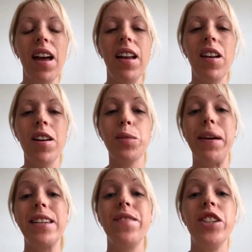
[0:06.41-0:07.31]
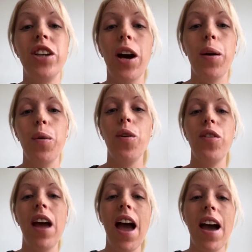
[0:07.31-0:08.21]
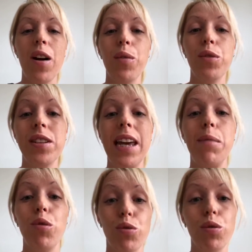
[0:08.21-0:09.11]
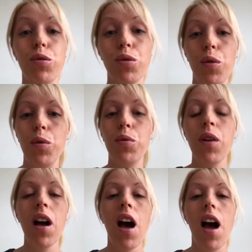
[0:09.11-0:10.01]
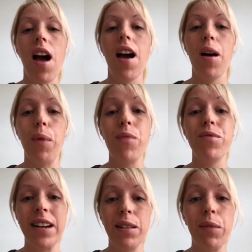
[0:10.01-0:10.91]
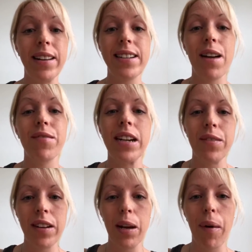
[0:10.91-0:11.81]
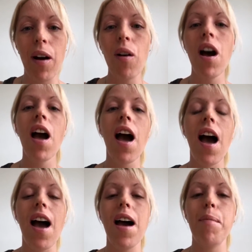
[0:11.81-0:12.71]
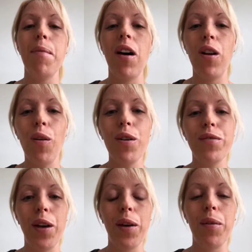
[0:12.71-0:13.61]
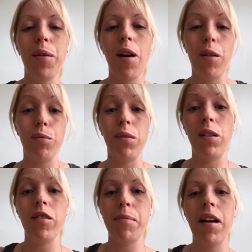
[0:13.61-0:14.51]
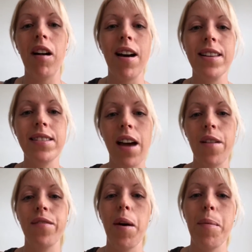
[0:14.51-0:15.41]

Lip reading: last week's video on how to keep your dogs cool went down really well. A lot of my clients have